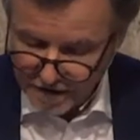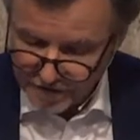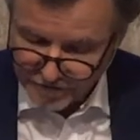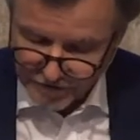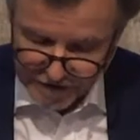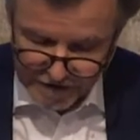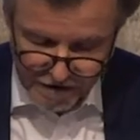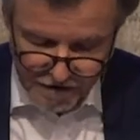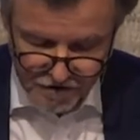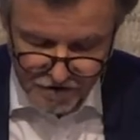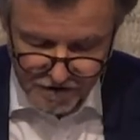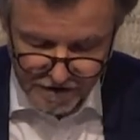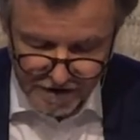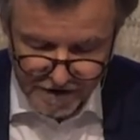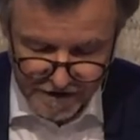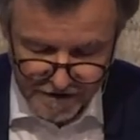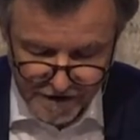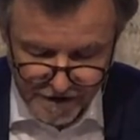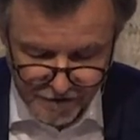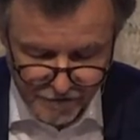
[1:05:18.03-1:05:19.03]

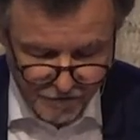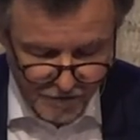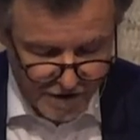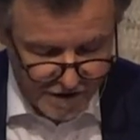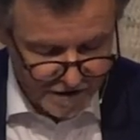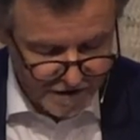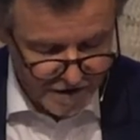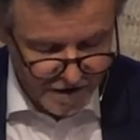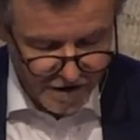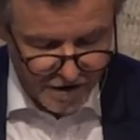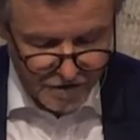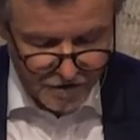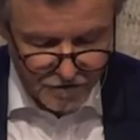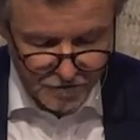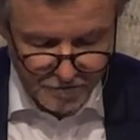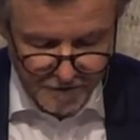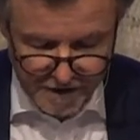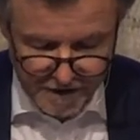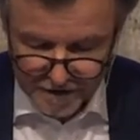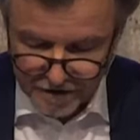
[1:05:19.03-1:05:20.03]
financially and otherwise,
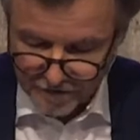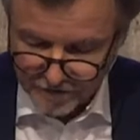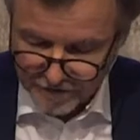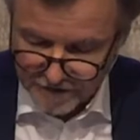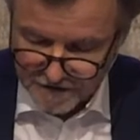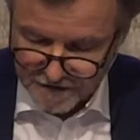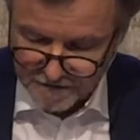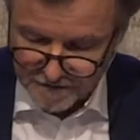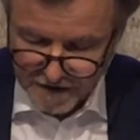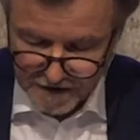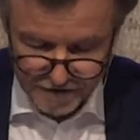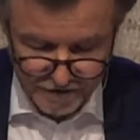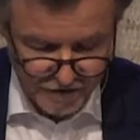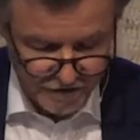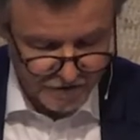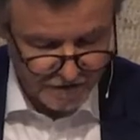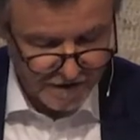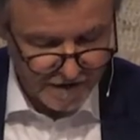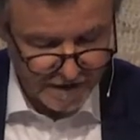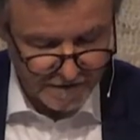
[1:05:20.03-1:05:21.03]
to make of its
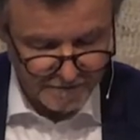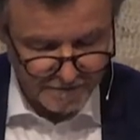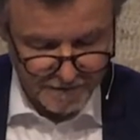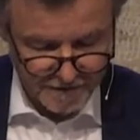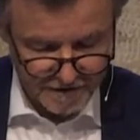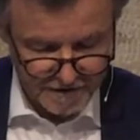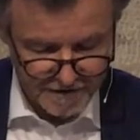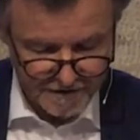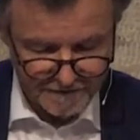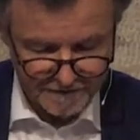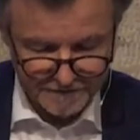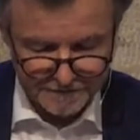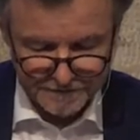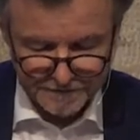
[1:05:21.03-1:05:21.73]
Merion campus.